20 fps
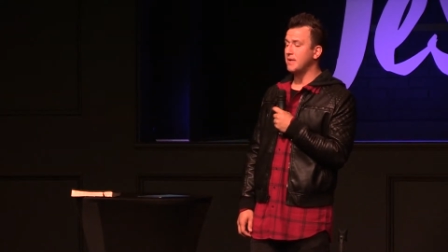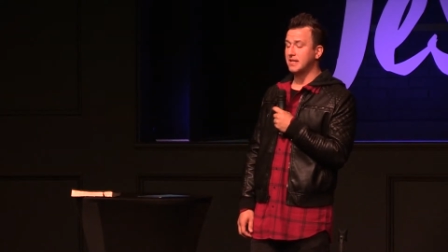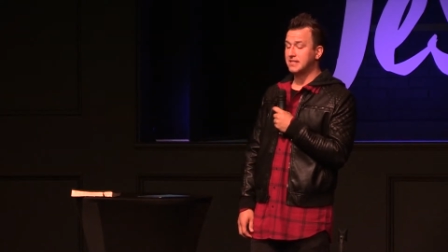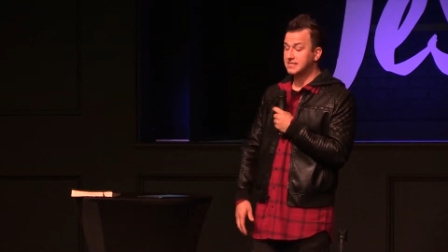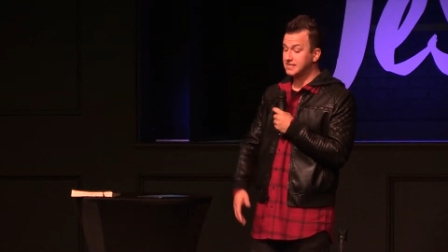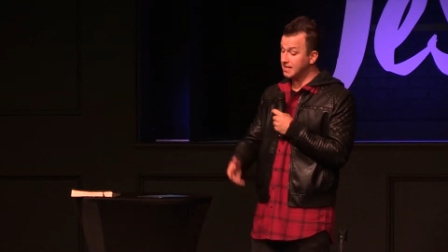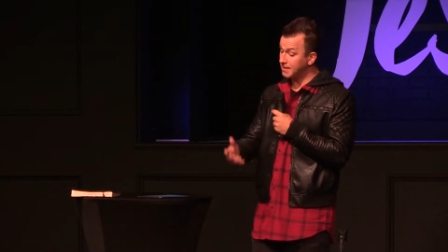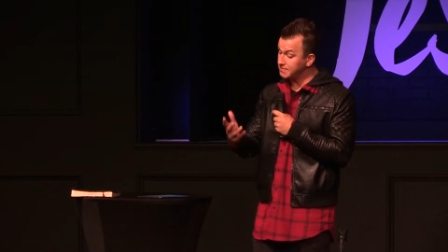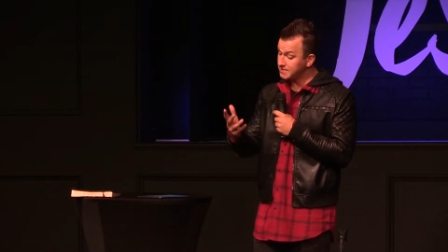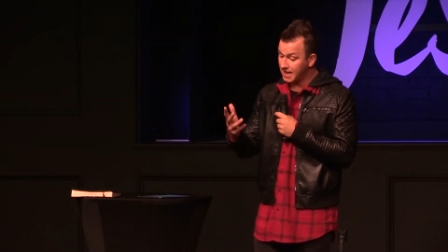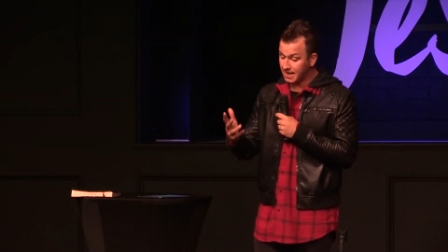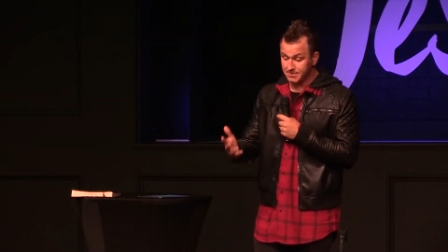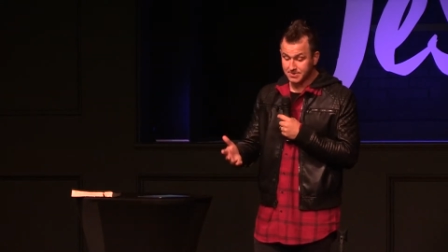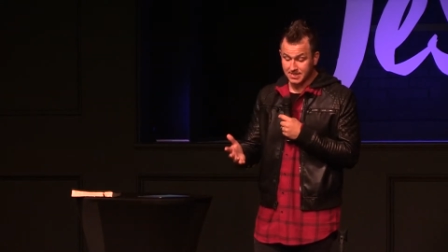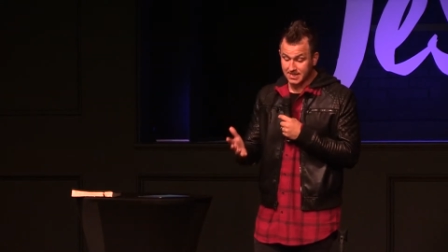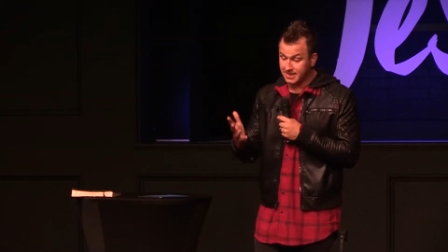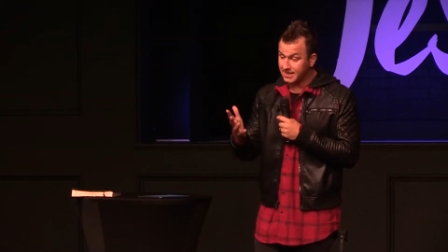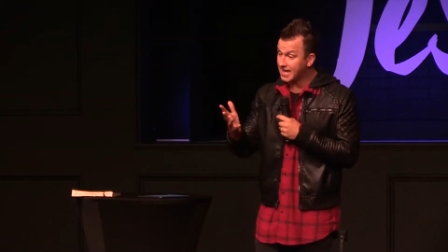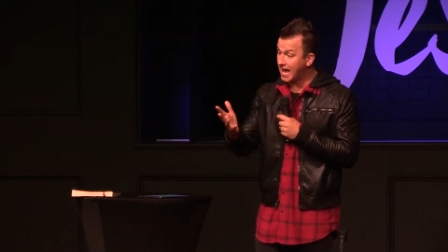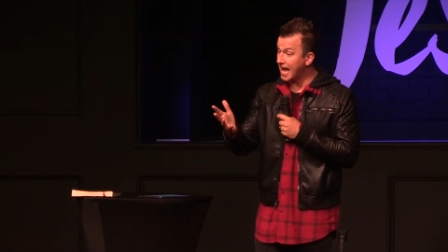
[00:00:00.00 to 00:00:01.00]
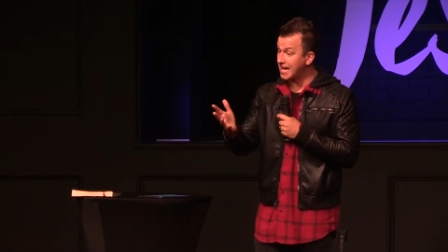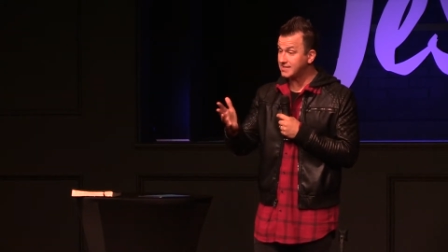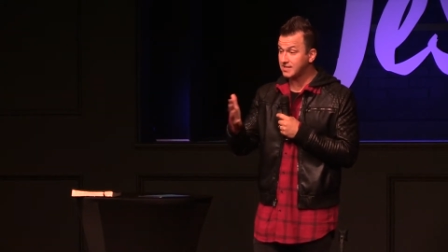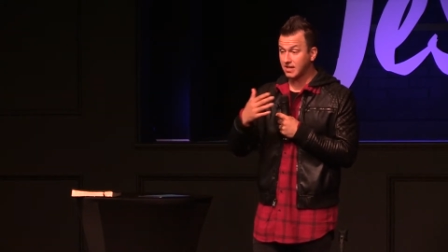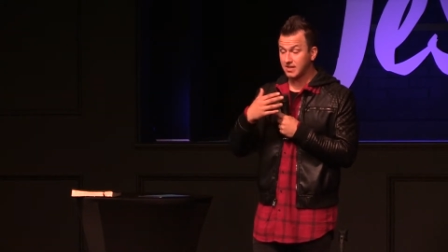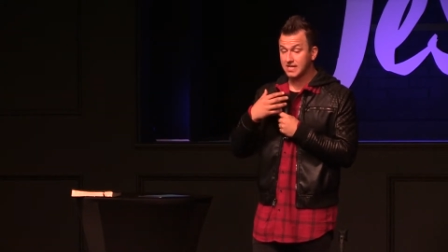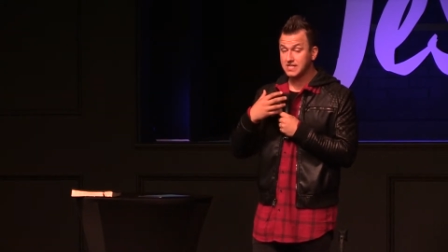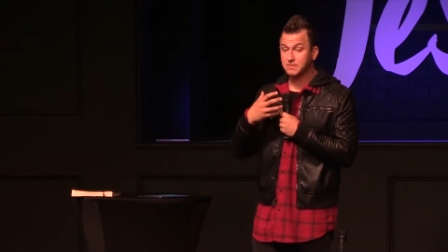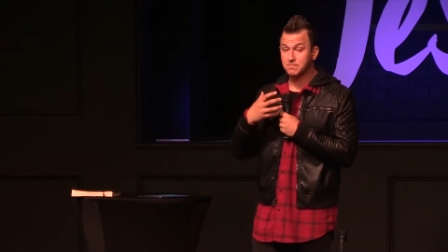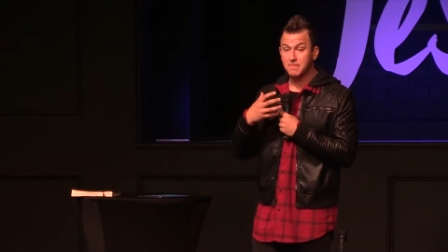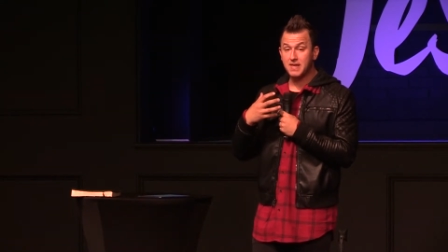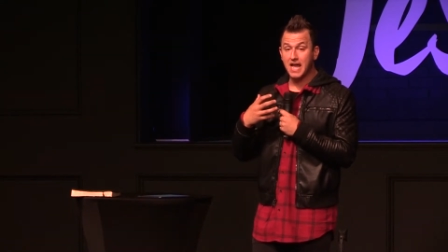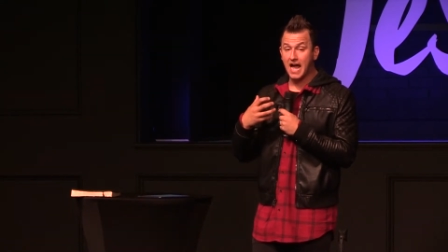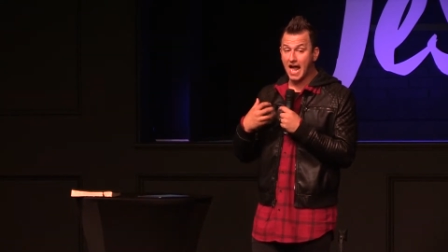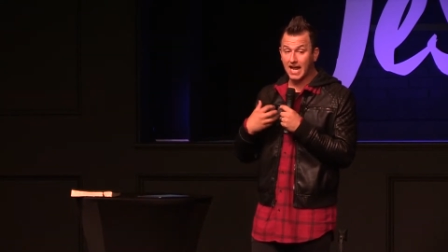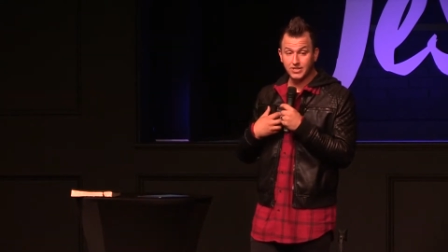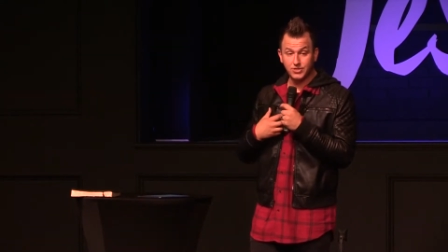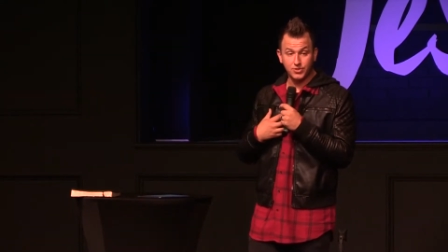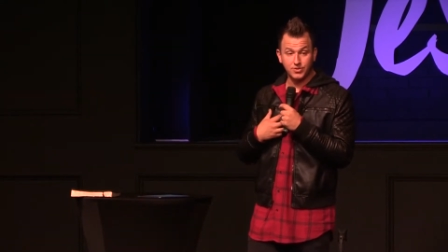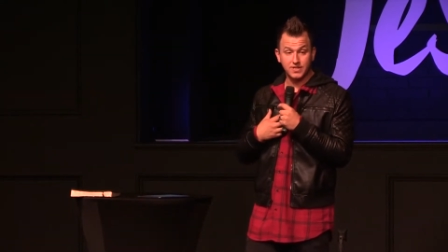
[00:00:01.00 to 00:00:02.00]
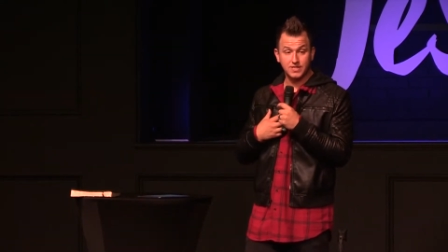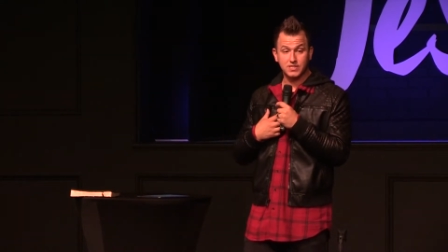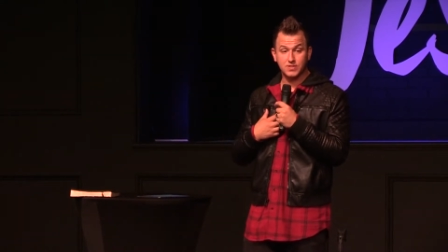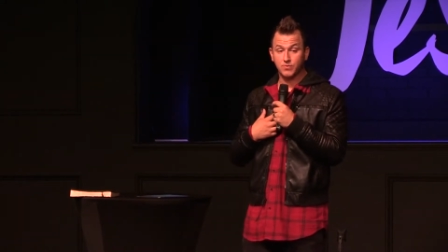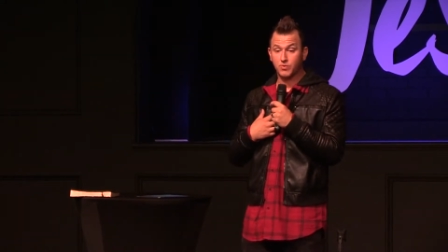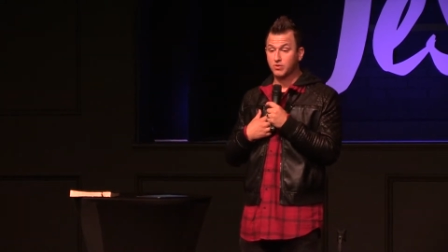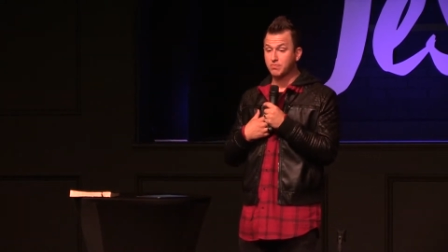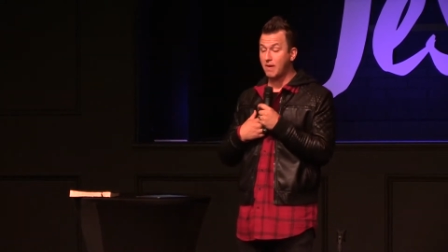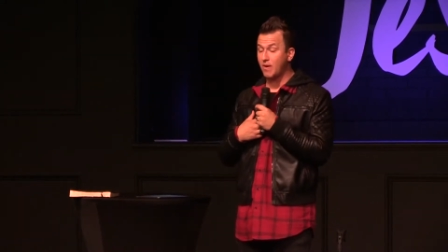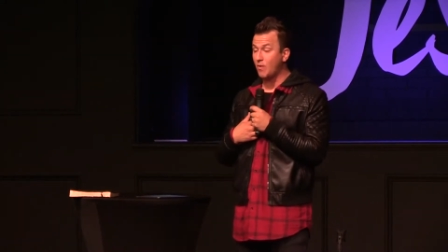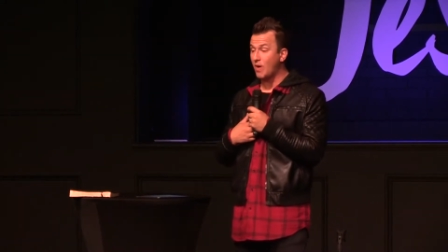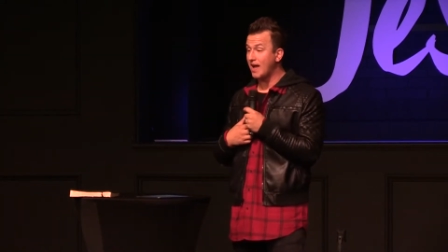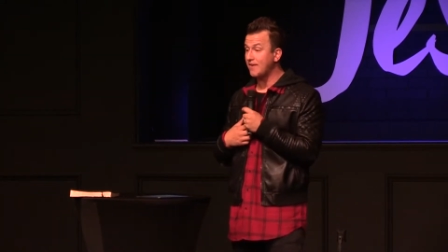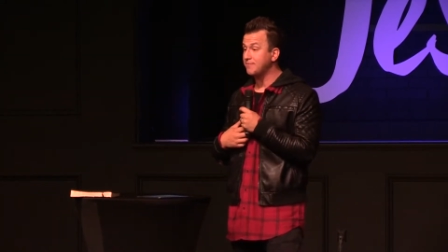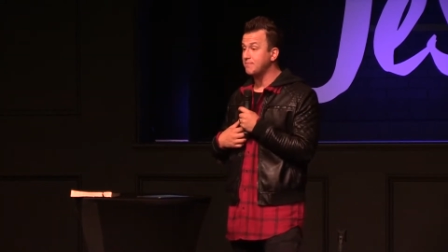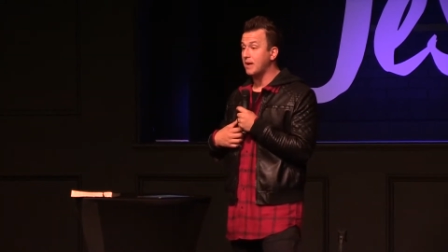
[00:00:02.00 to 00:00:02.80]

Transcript: and sometimes guys, at least me, I do this with my wife.